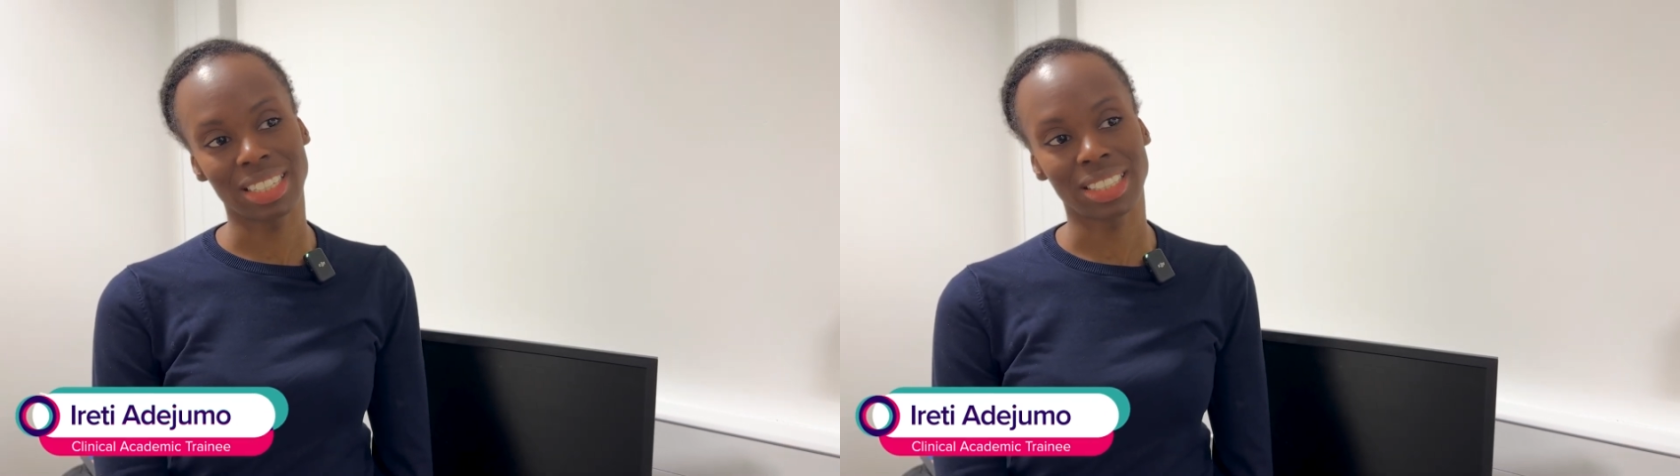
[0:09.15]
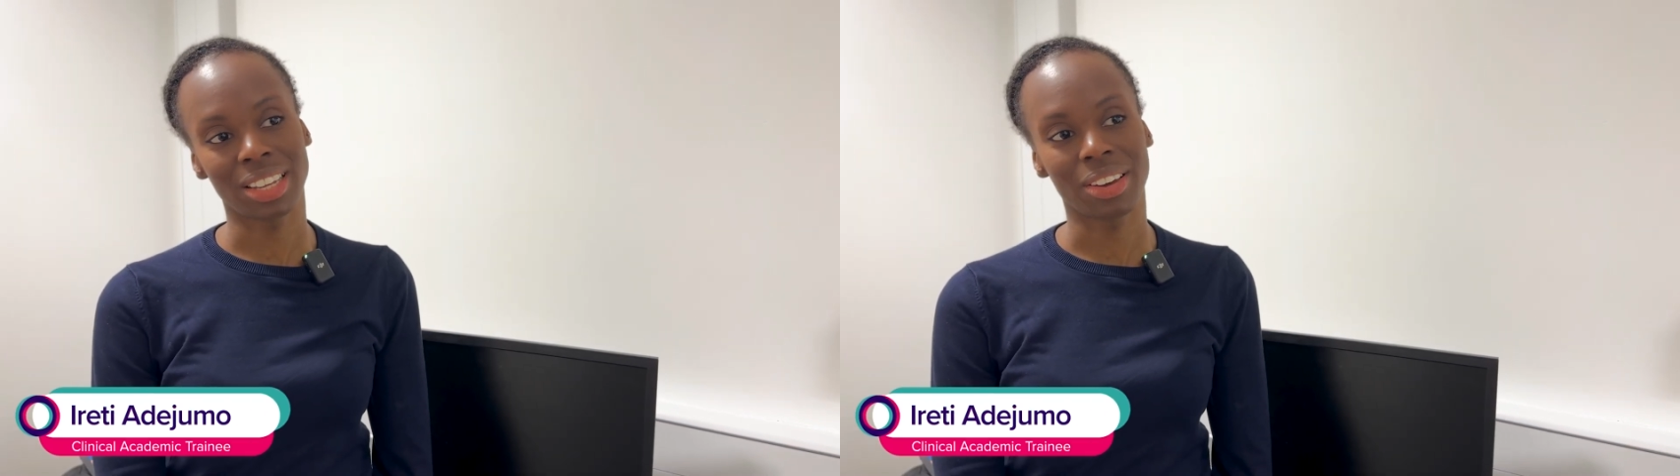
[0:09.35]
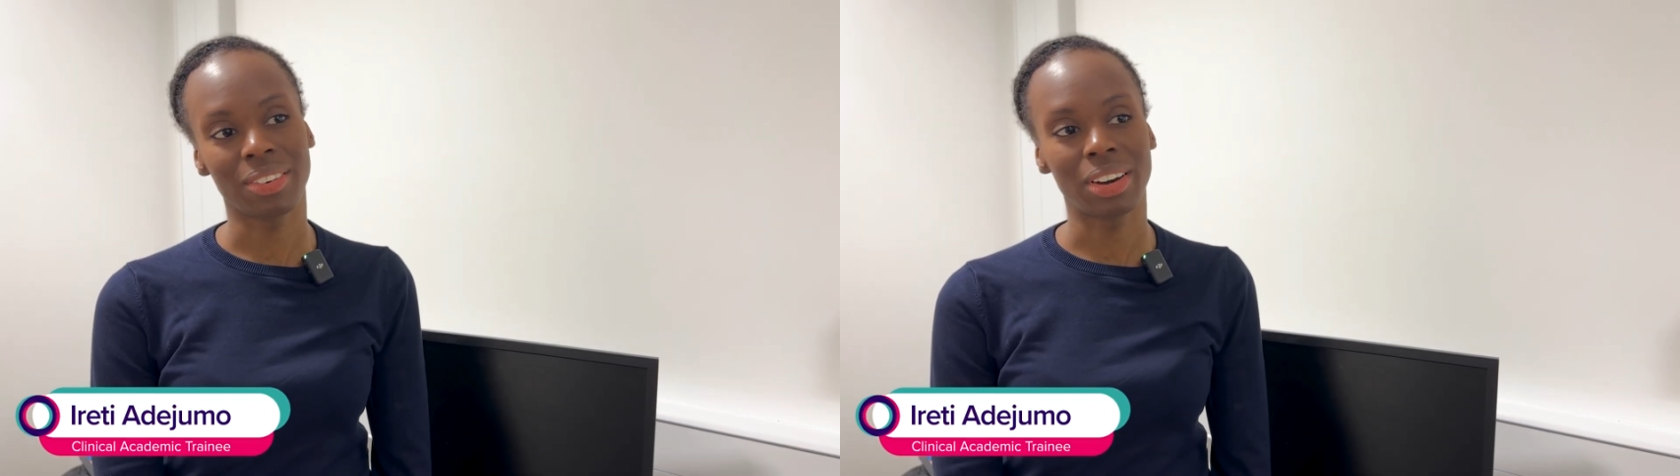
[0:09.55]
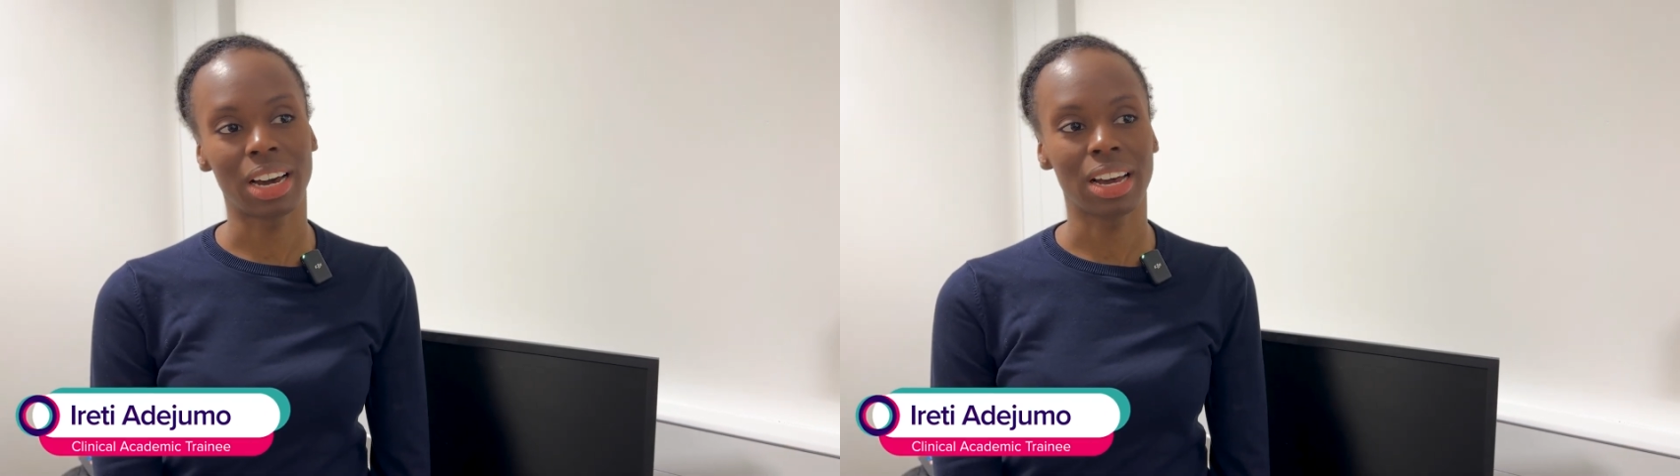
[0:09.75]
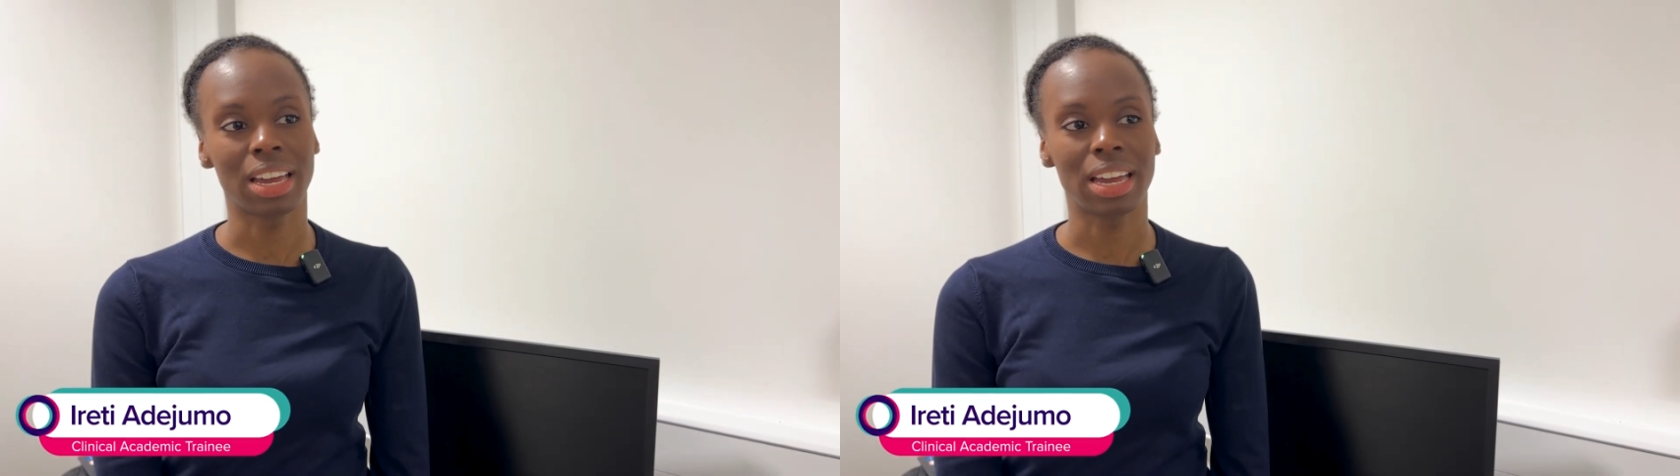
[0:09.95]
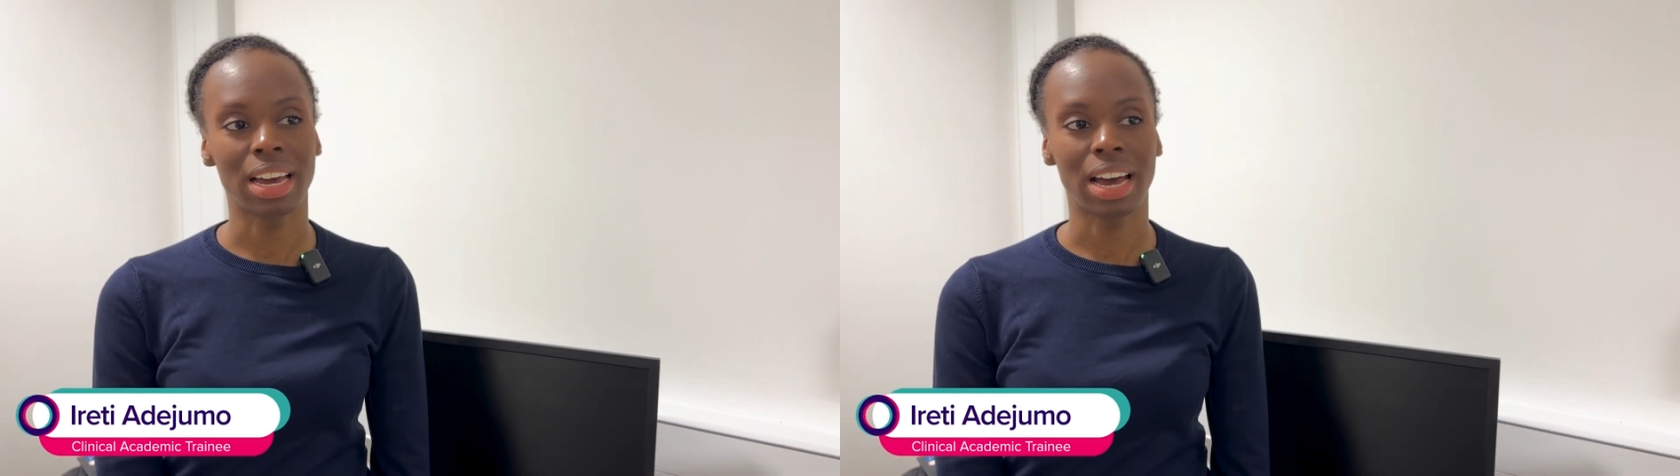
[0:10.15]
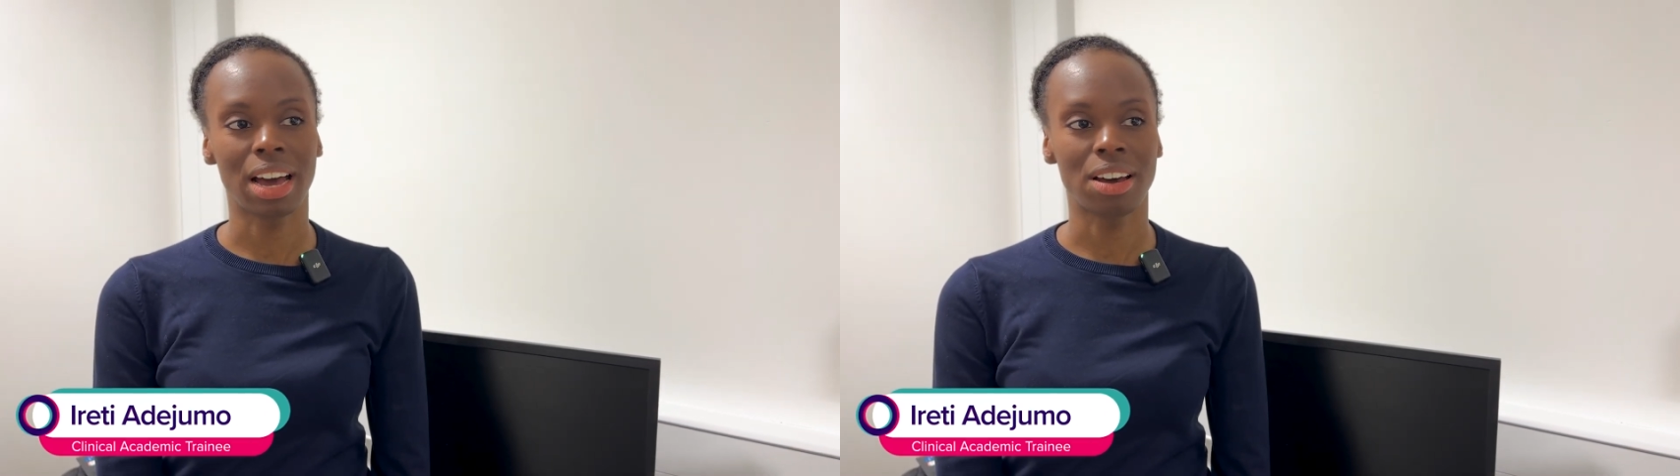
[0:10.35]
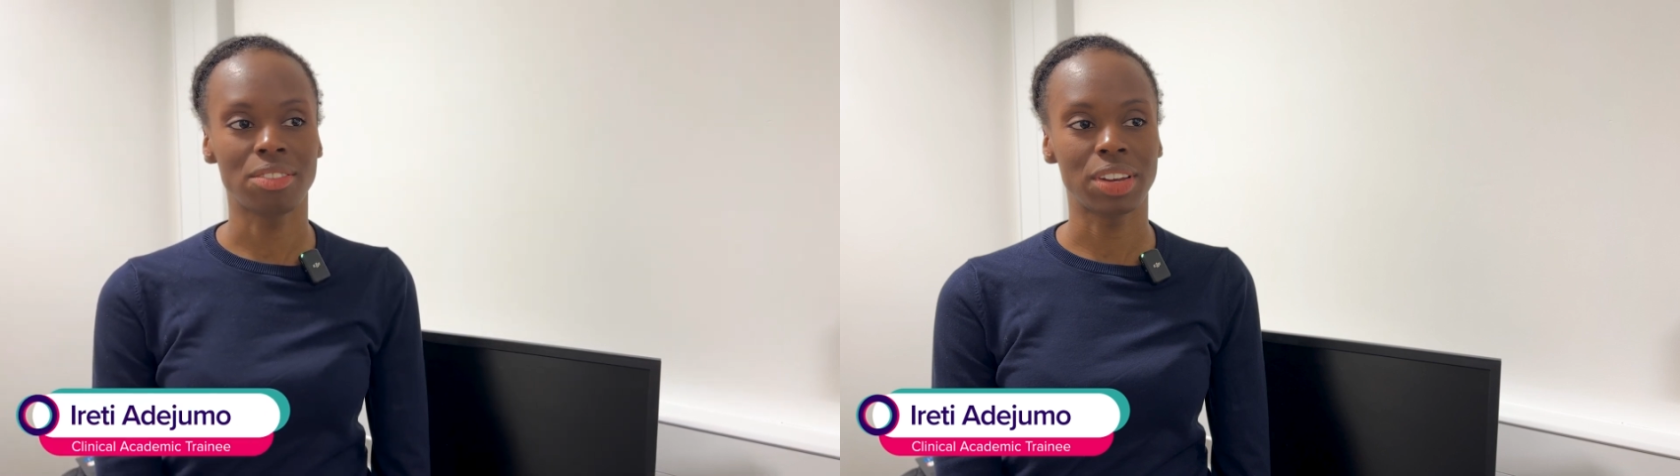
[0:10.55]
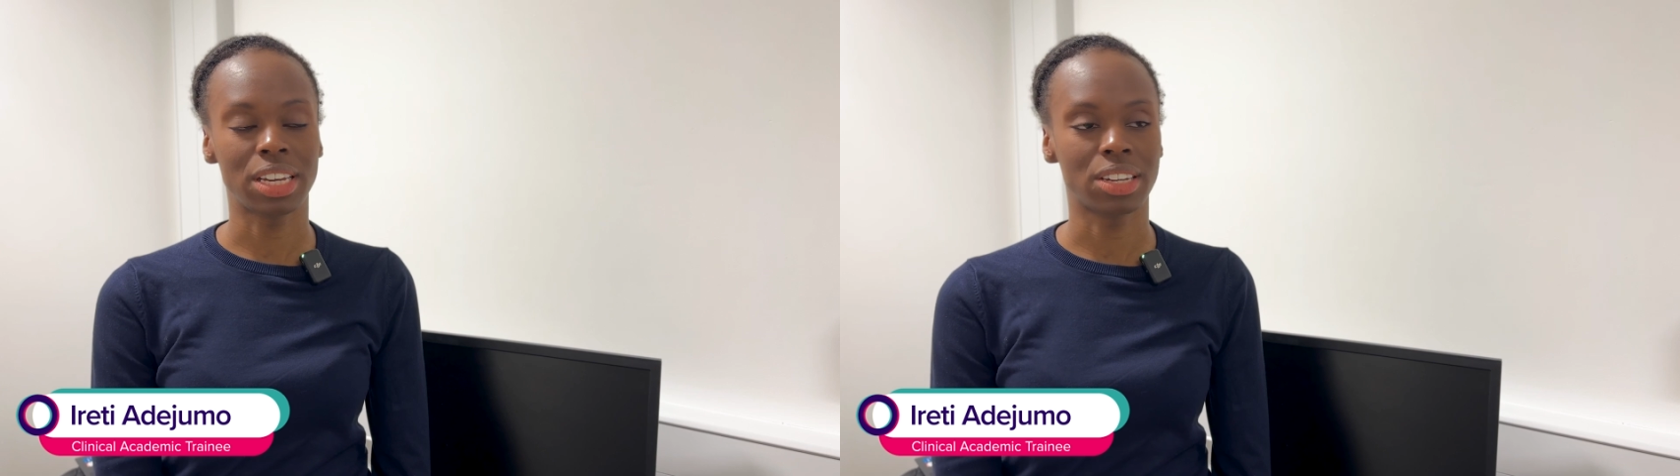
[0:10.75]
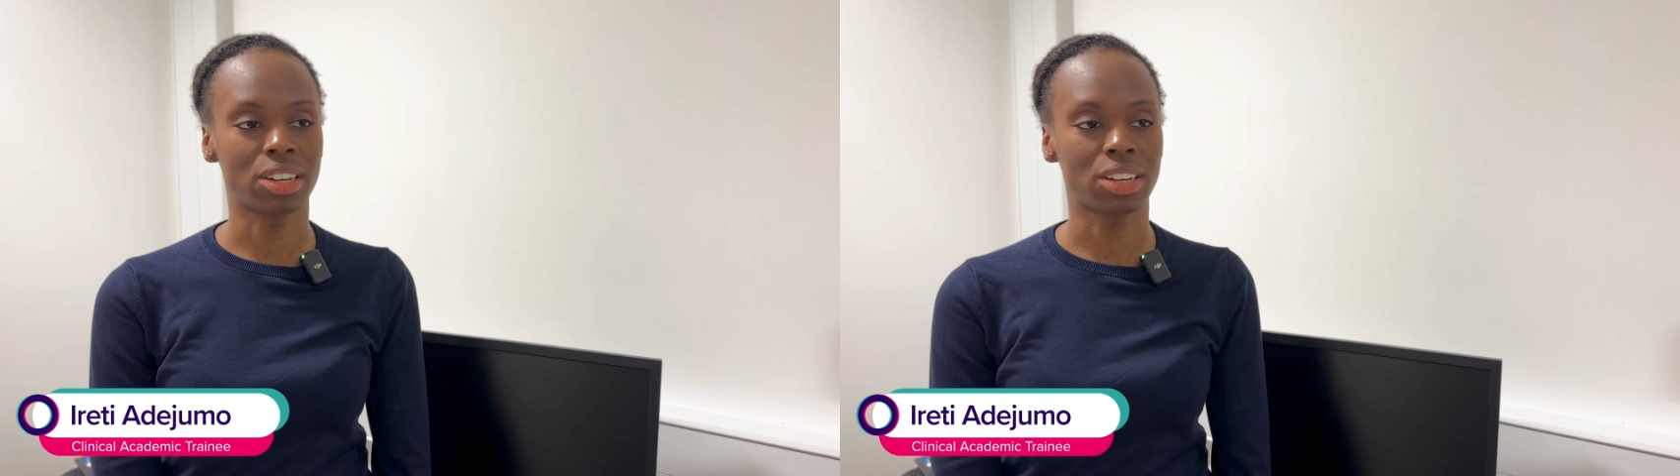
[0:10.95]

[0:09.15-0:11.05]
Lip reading: so I have a